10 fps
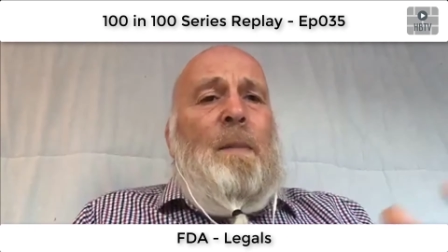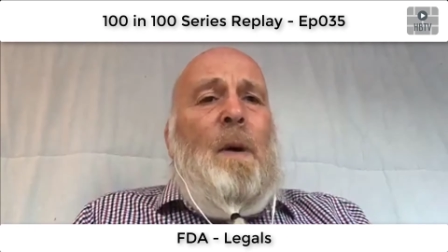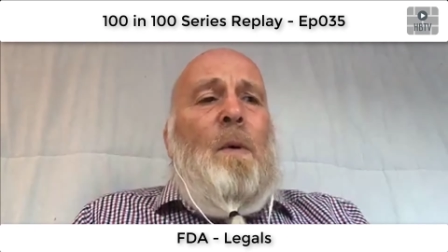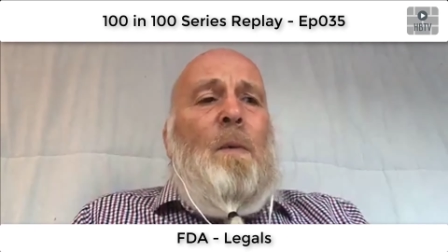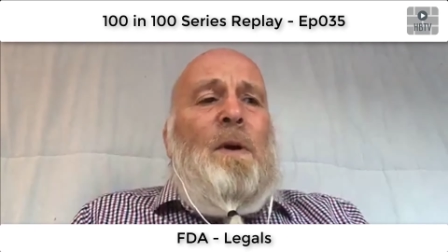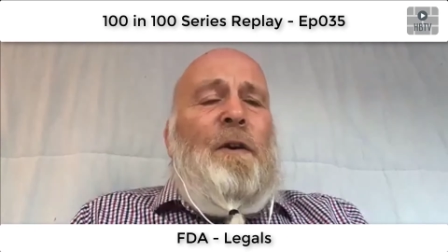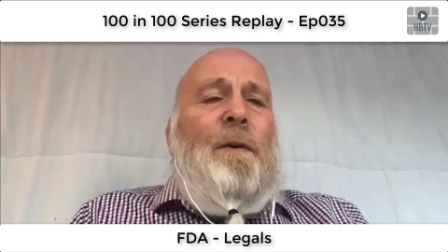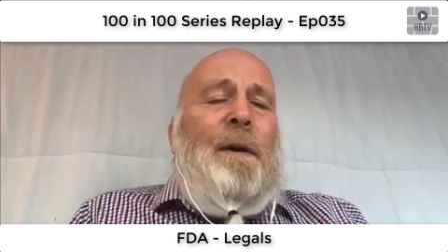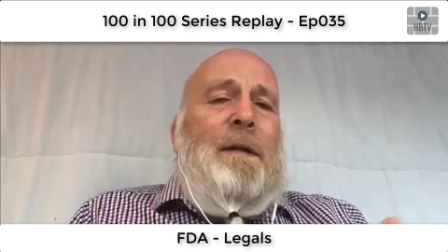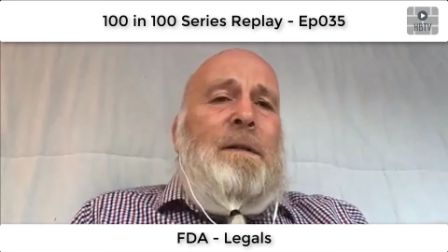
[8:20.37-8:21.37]
but what we're
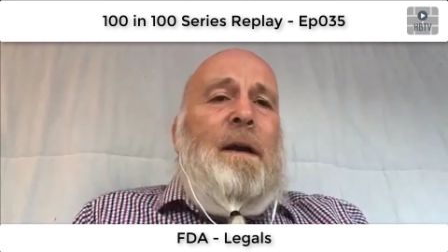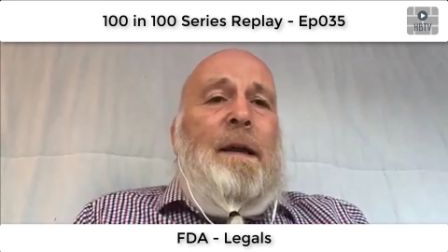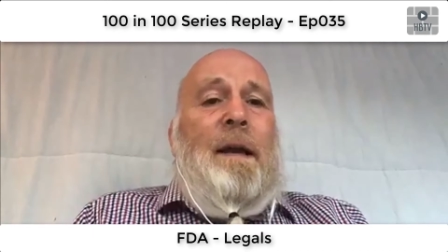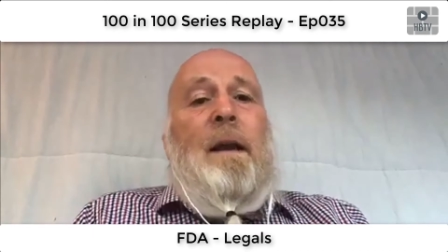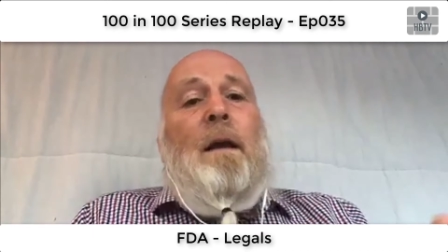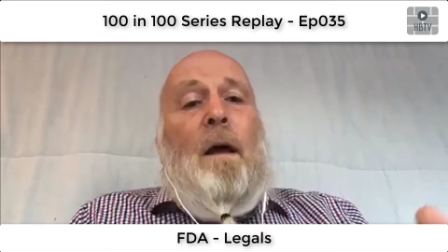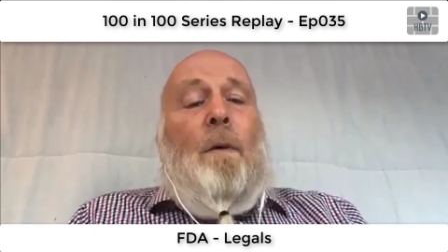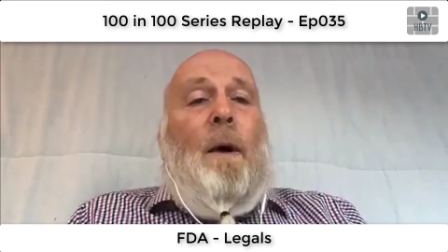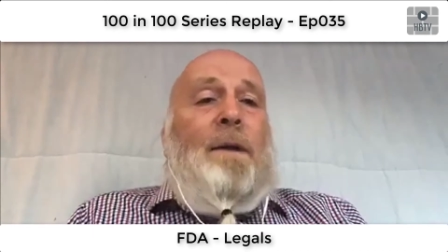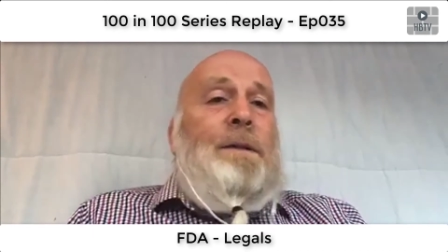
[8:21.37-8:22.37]
doing is taking
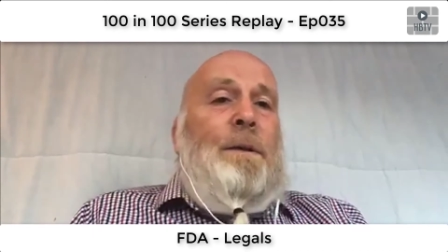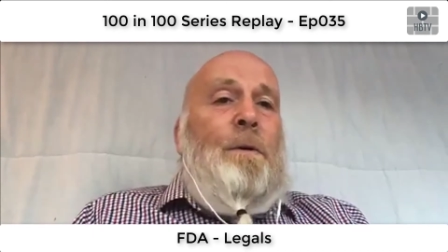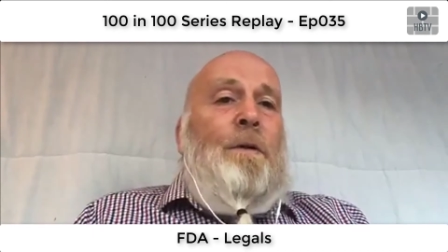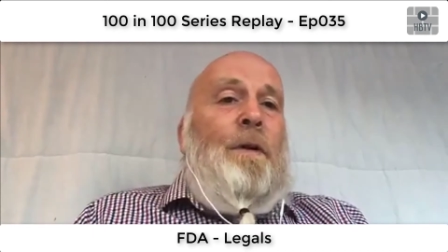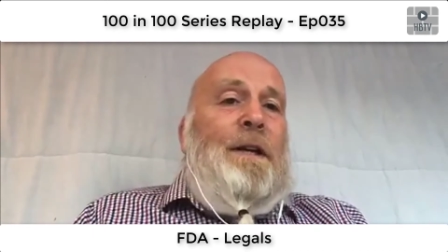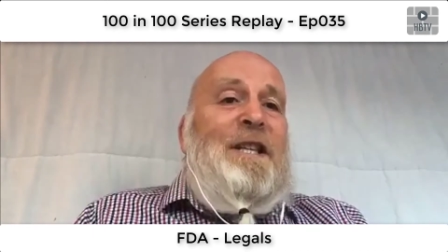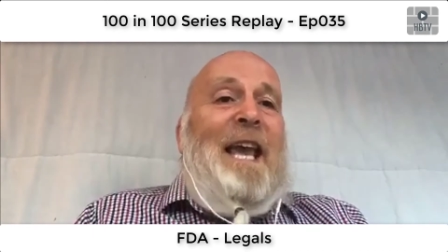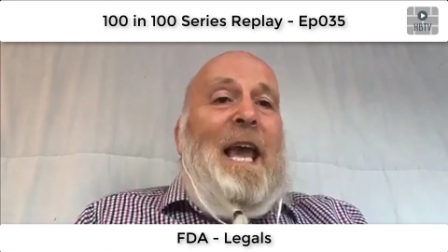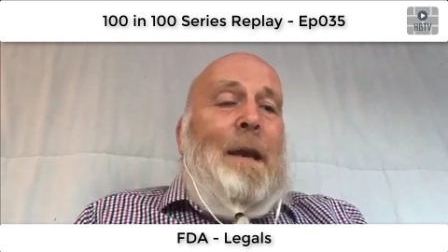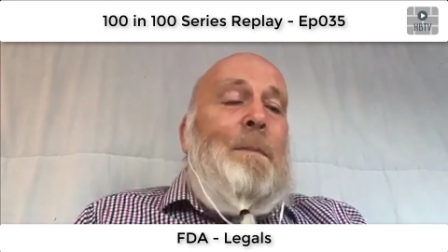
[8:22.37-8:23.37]
one, two or three
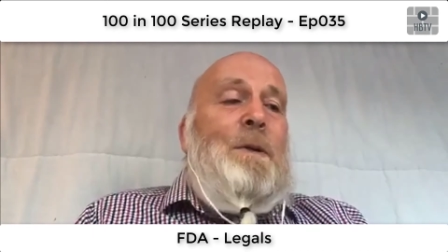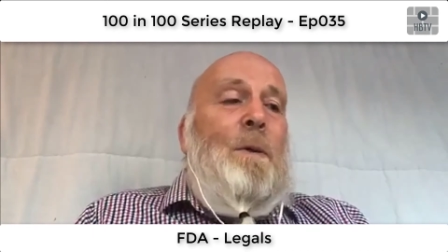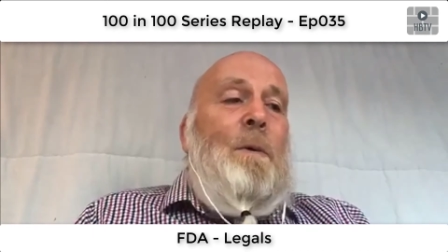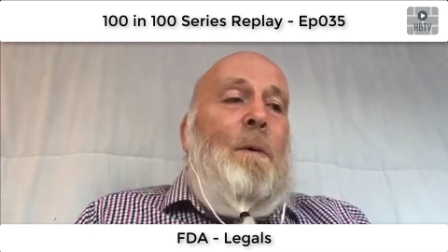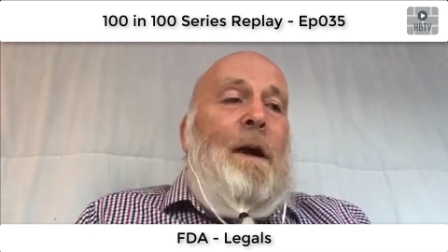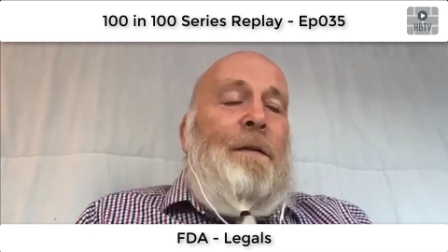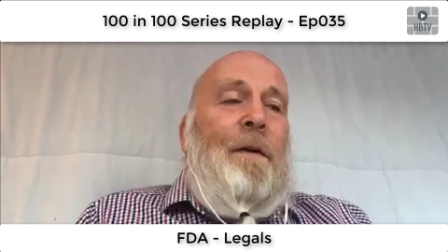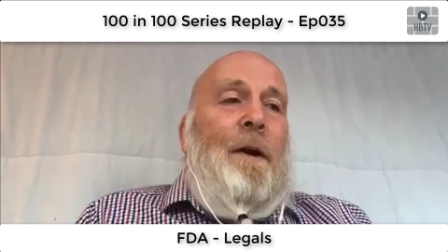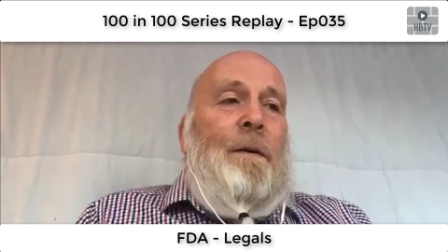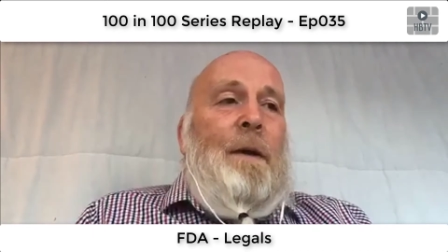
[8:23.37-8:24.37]
schemes all the way
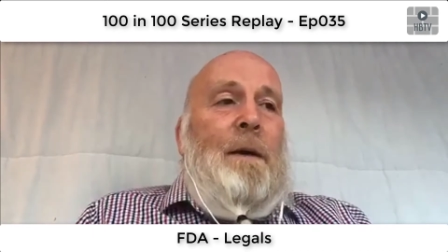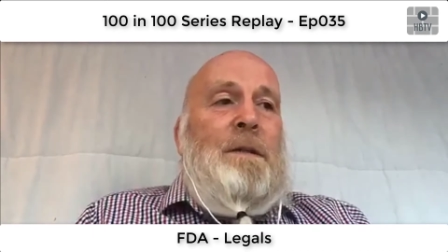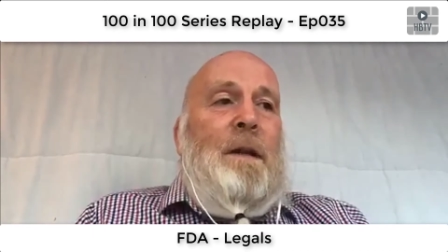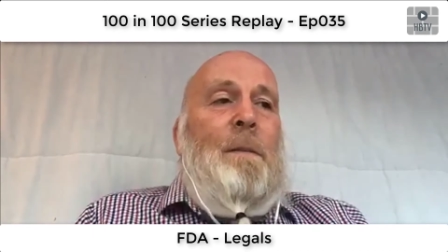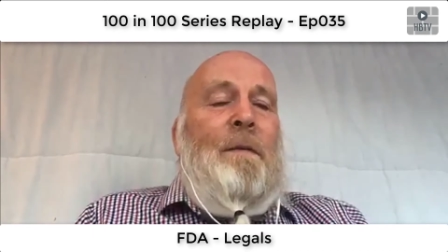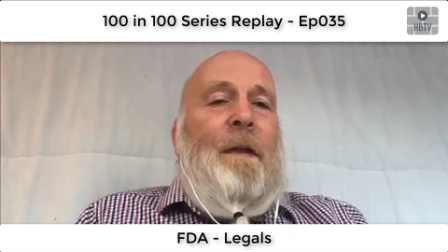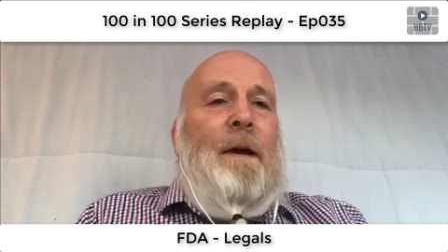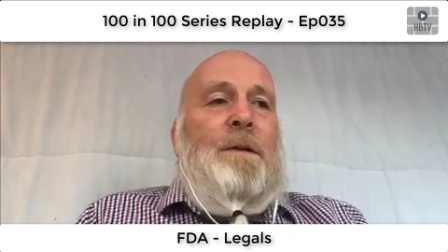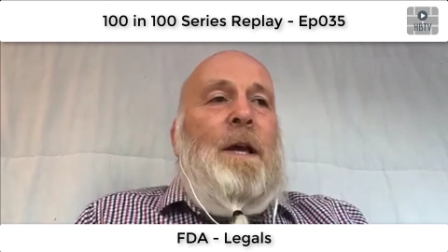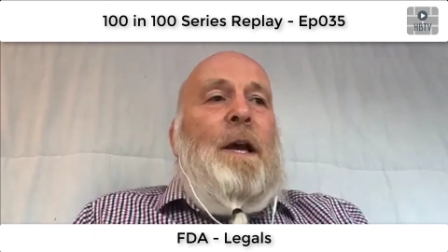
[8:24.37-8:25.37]
through. Now, some of
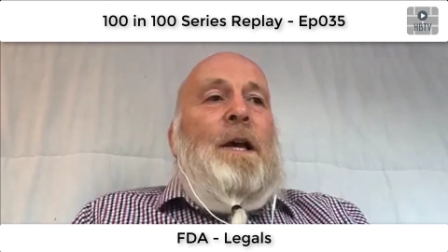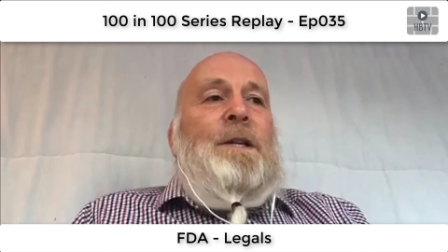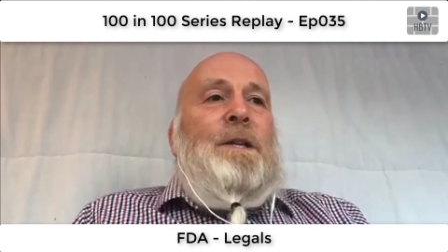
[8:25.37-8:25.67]
those